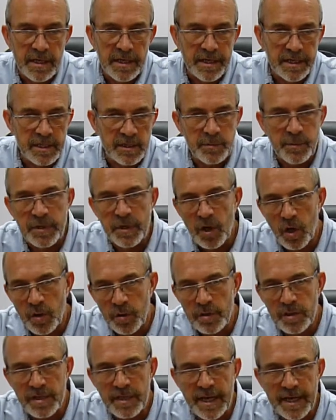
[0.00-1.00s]
is
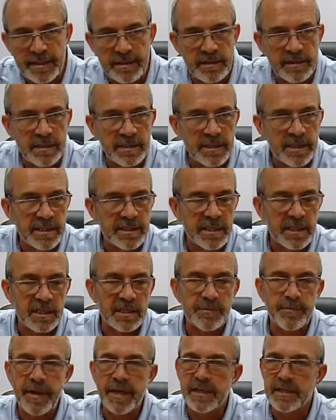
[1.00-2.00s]
beyond that it is
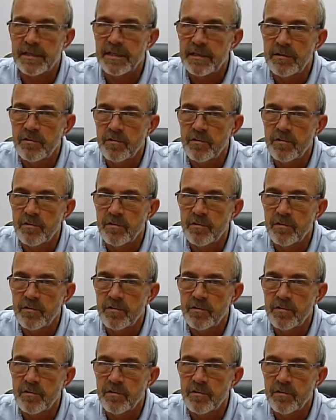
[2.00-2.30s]
expected